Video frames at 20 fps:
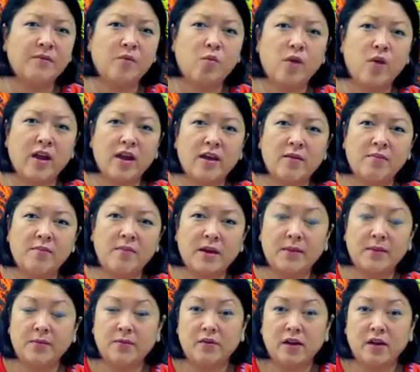where
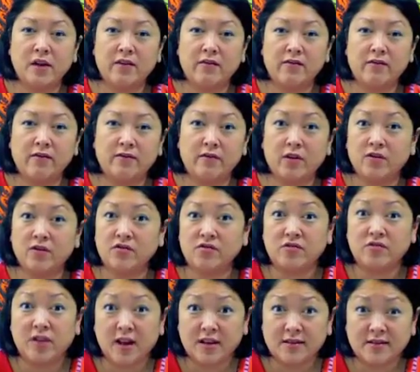people have lost
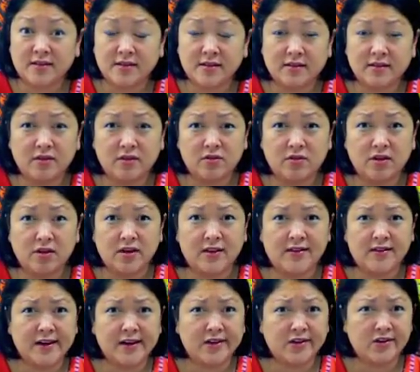trust in the
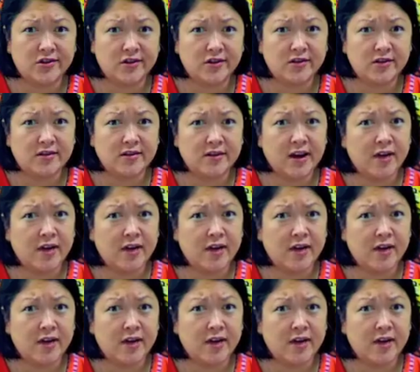organisations?